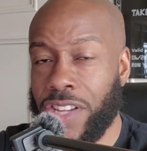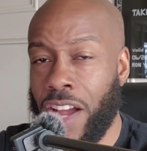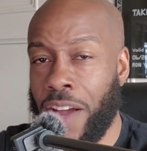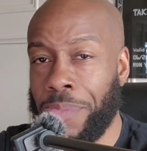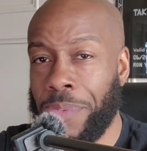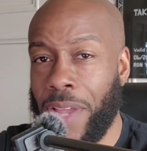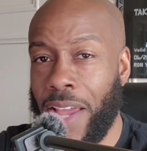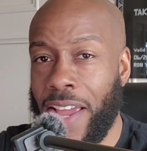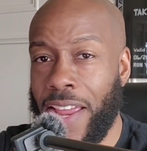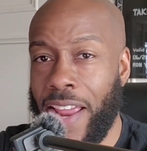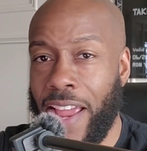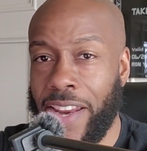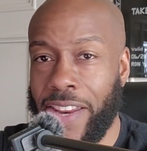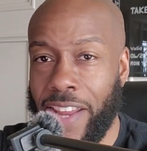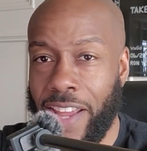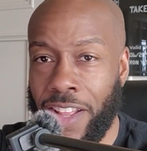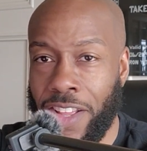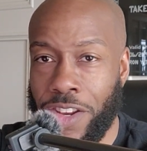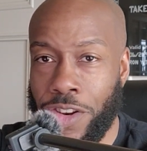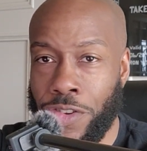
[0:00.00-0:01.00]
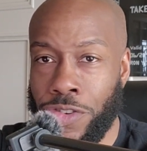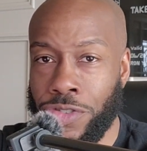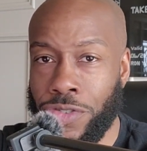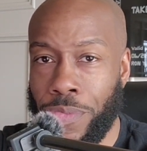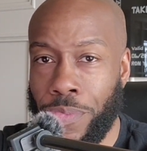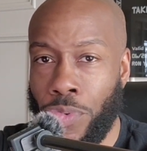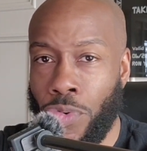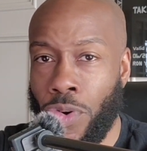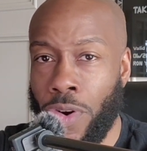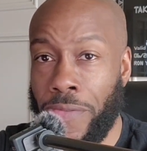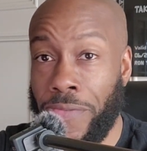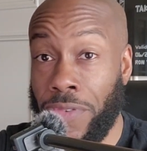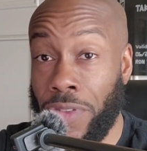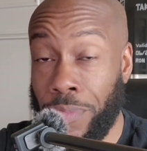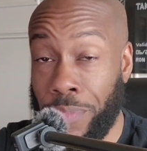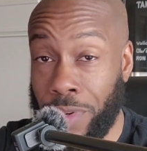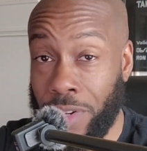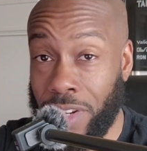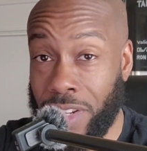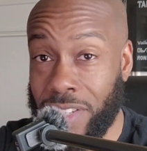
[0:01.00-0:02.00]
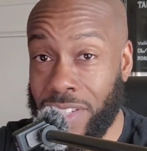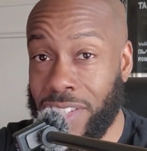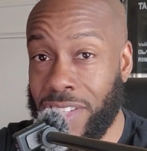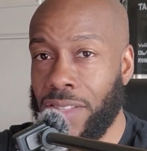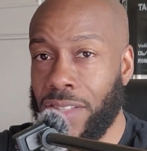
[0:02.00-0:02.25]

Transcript: update and daily news report for the books.